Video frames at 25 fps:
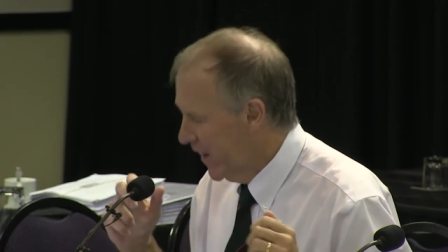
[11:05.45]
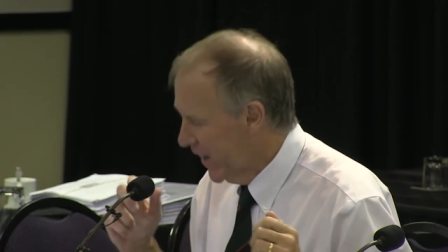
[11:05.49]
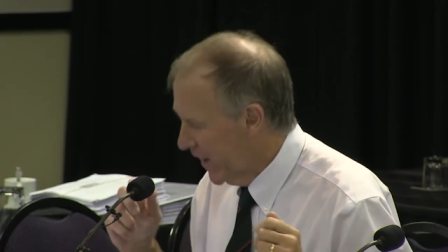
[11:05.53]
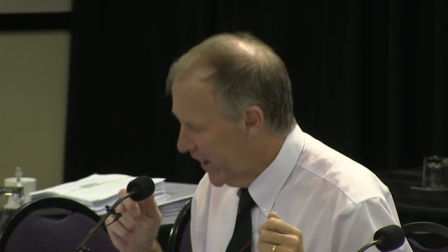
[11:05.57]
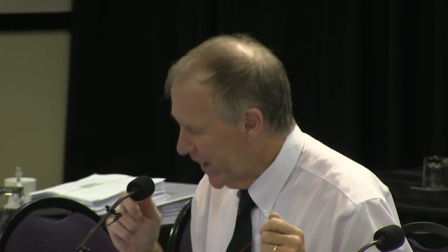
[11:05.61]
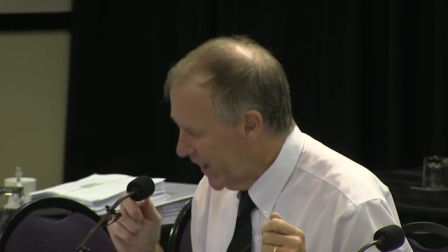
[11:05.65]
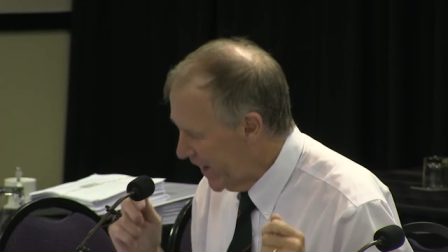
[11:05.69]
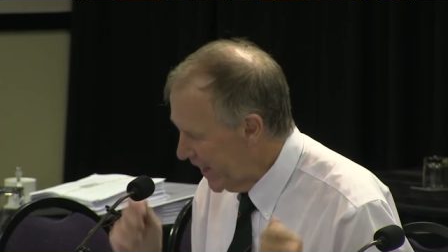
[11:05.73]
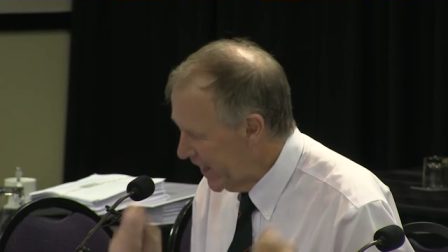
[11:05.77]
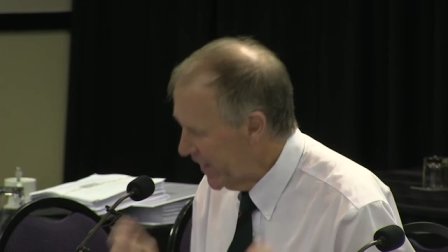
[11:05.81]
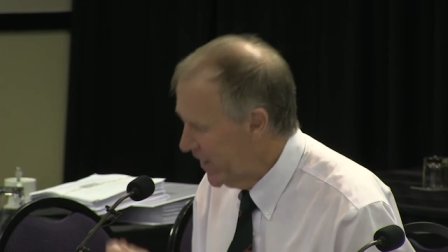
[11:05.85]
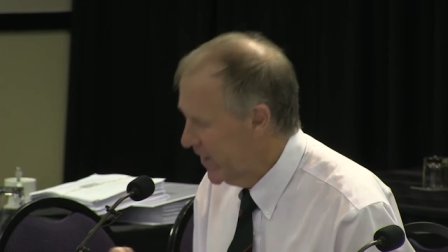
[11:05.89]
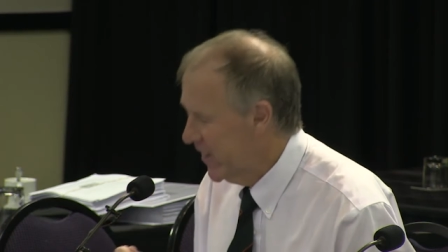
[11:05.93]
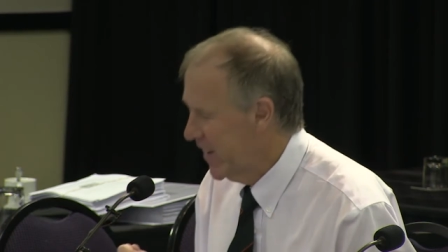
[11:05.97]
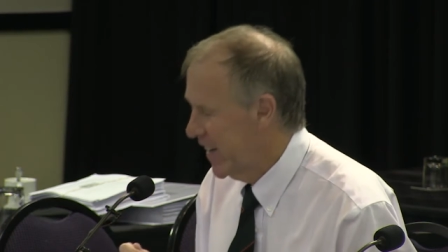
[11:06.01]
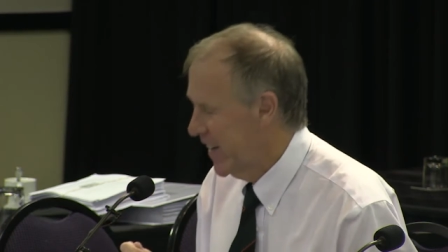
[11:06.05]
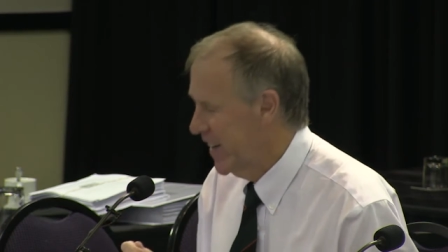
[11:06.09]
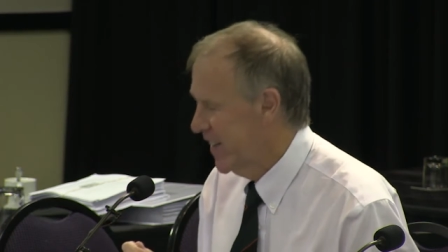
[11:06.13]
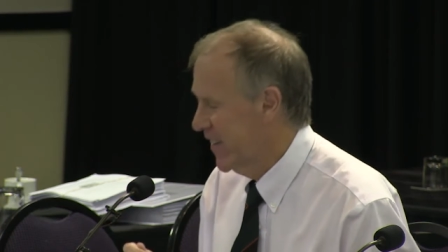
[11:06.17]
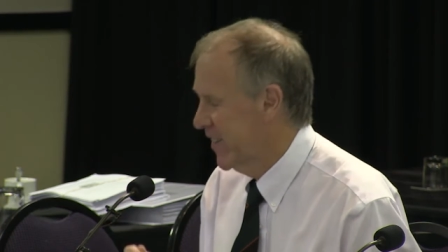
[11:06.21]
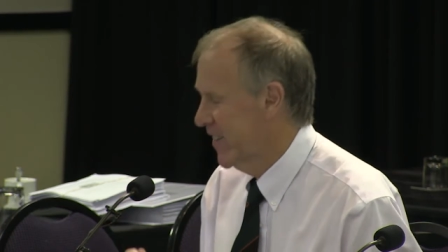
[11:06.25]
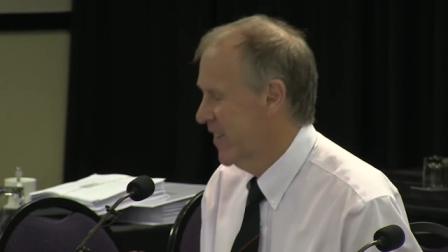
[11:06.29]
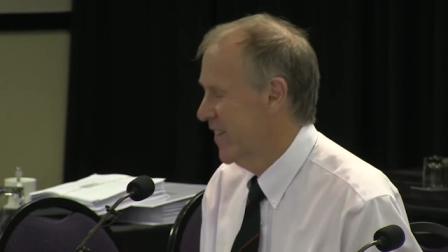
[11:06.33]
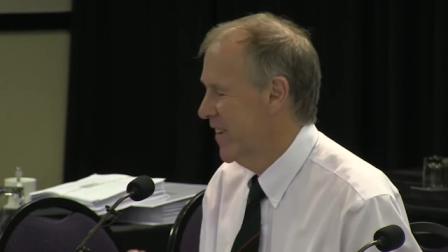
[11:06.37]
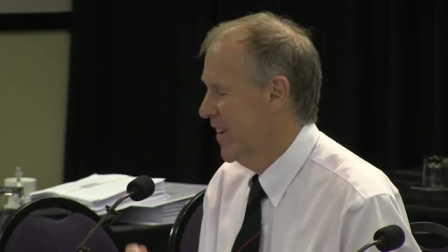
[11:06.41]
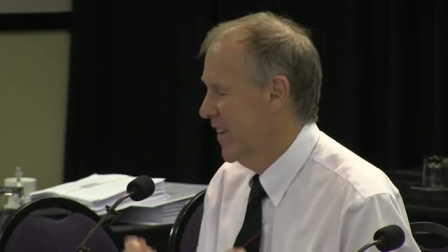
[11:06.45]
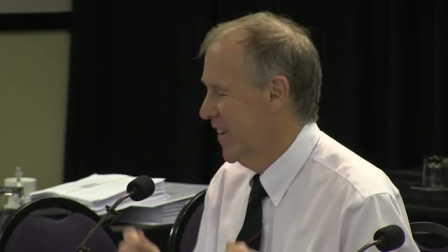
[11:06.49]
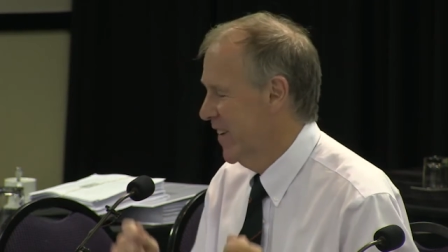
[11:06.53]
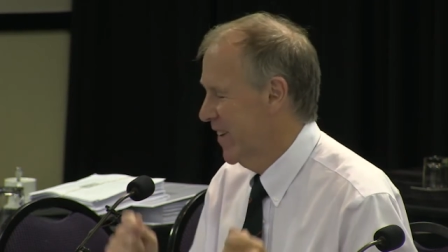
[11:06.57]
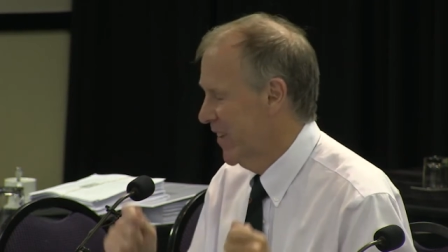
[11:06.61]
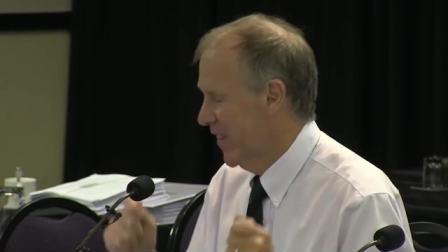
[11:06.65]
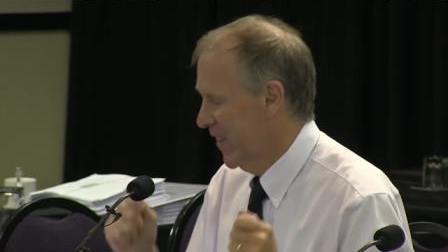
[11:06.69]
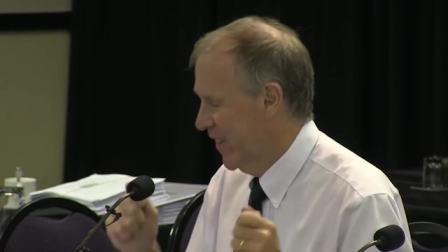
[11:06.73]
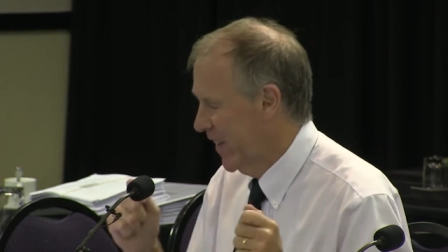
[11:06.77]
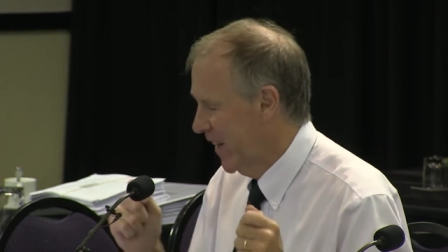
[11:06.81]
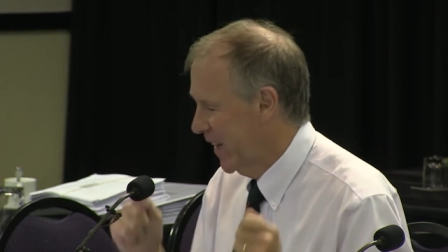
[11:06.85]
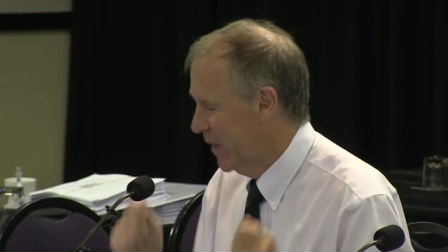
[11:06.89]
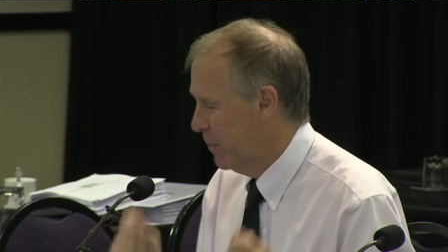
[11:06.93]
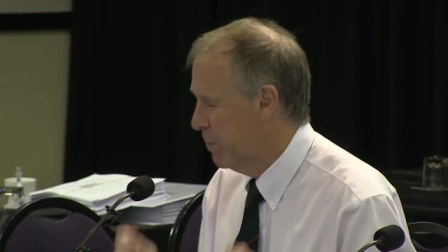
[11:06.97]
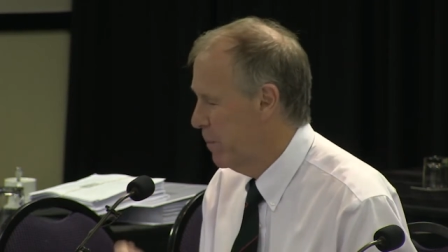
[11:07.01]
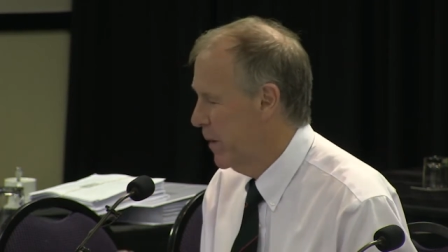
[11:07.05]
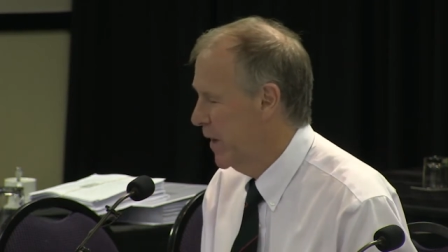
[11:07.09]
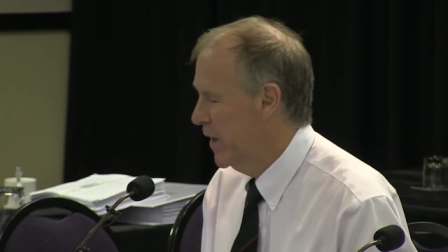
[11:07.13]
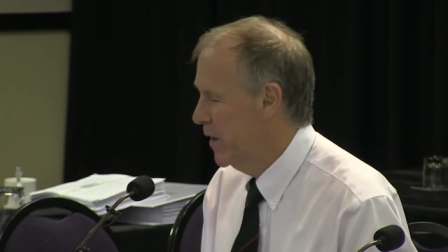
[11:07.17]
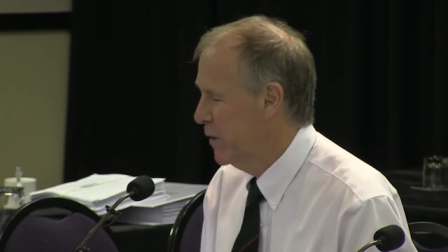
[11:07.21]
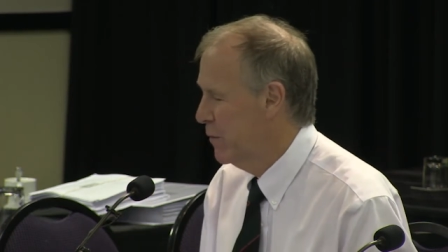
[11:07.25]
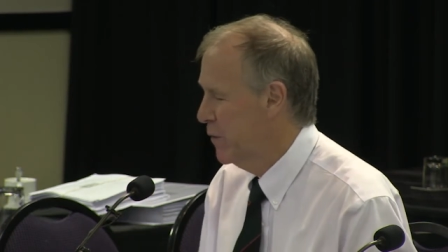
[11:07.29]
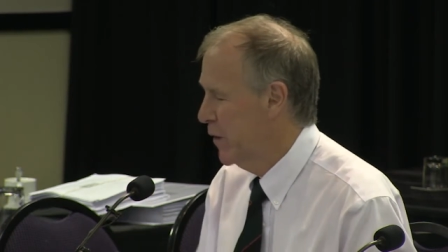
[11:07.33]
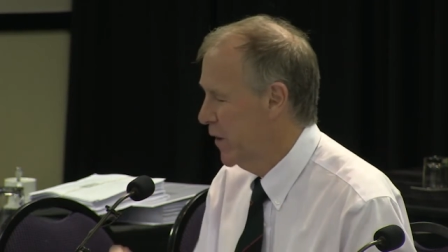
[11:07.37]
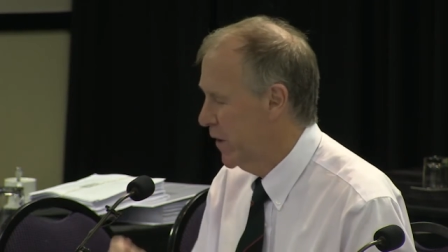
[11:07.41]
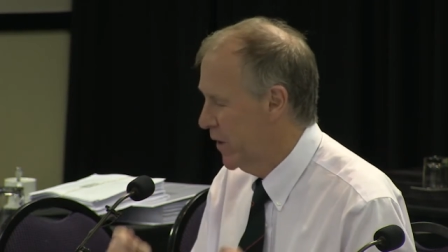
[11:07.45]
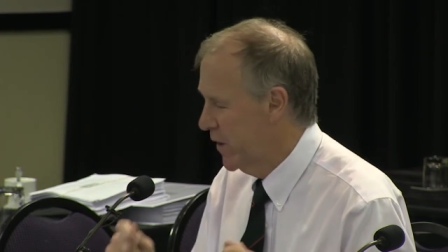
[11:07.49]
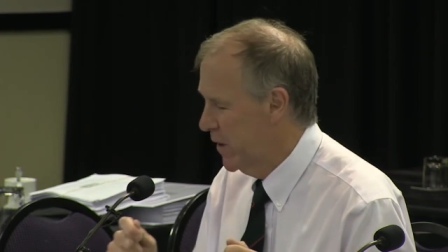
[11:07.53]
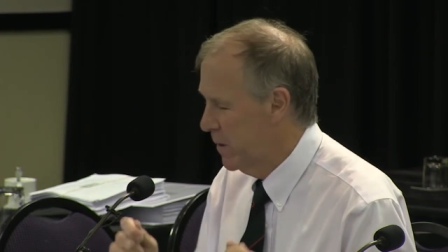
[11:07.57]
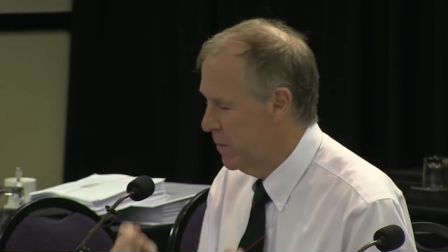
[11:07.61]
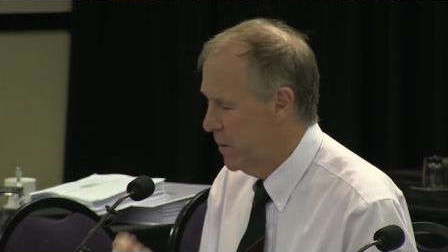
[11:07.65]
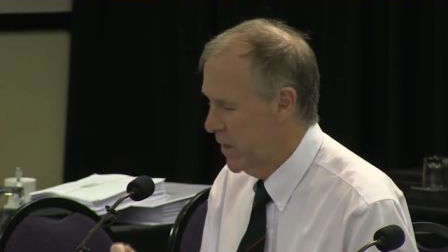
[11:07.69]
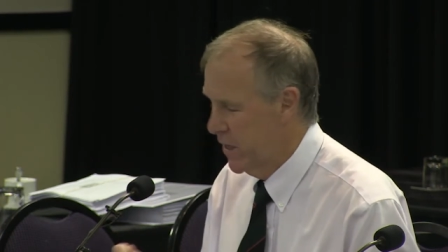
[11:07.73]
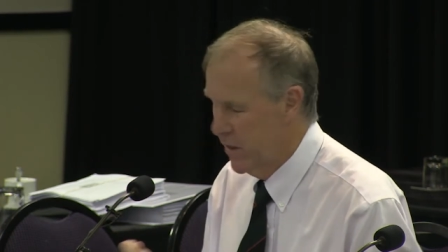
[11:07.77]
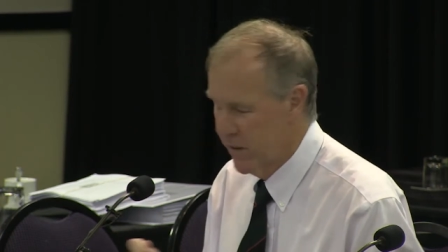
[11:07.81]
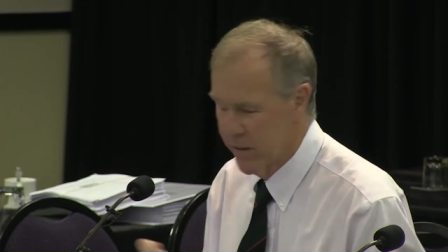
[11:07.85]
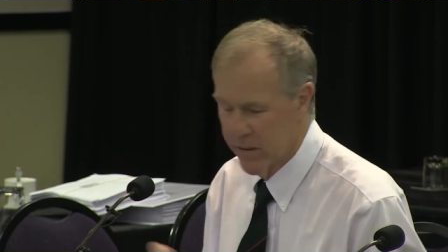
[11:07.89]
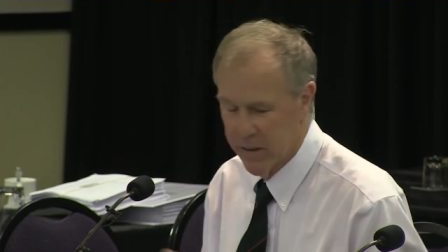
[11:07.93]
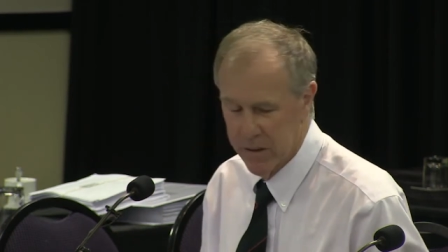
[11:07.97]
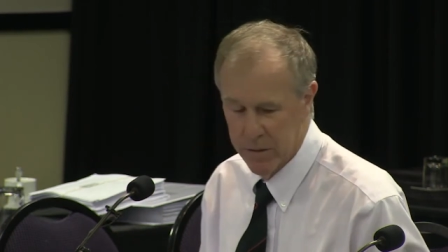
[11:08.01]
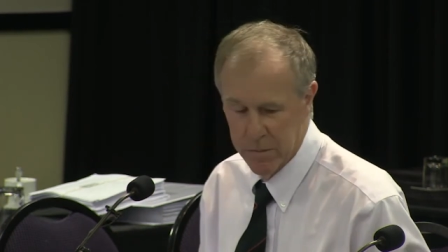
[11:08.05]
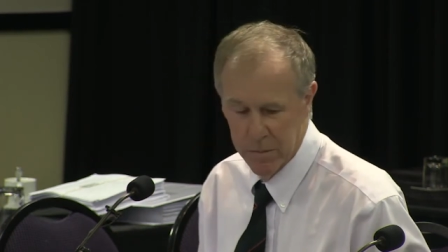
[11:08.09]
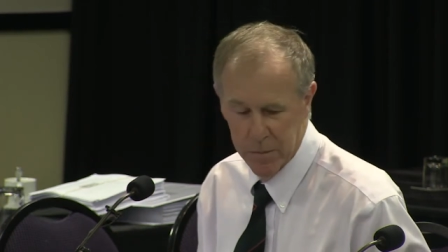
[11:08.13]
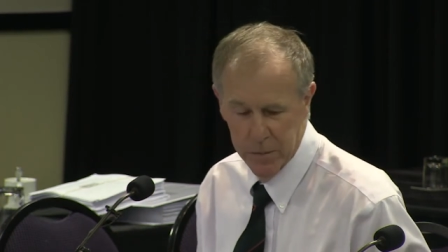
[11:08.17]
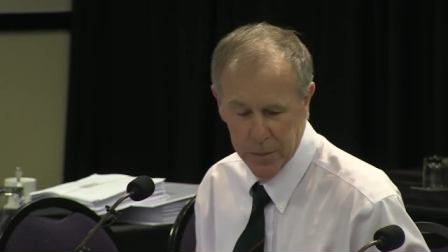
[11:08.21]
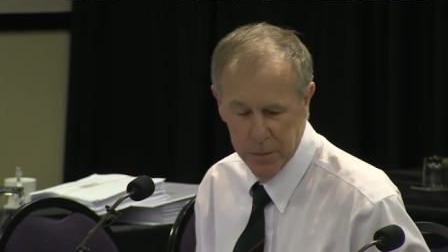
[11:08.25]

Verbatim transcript: neonate that benefited the most.